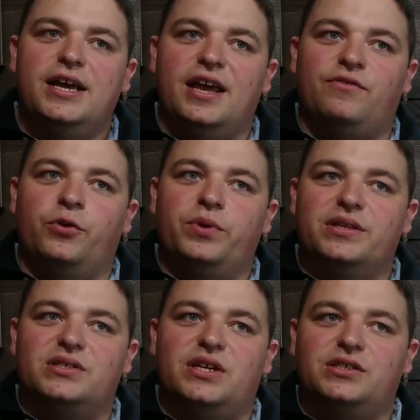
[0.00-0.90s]
If you're
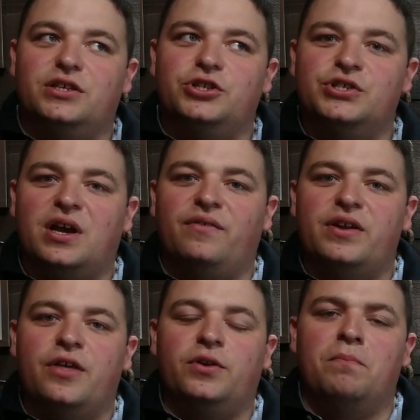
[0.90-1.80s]
within 6 inches of
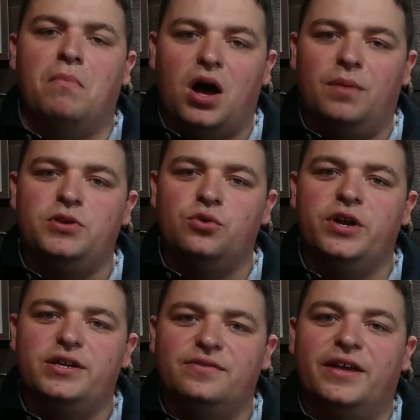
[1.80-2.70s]
another mob
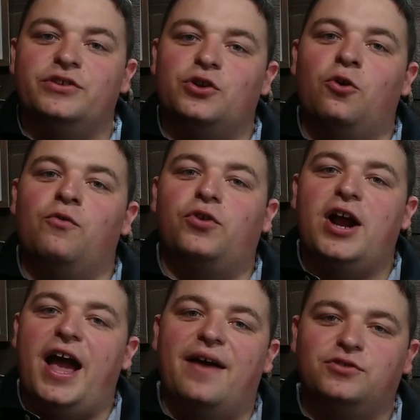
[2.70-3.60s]
unit that is over
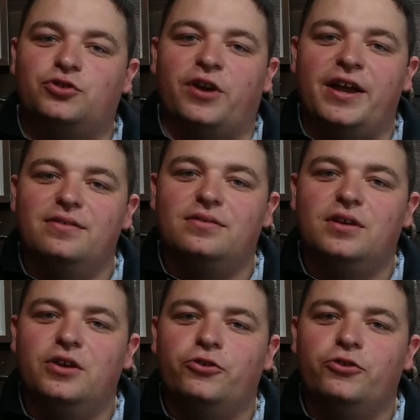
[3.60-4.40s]
half strength,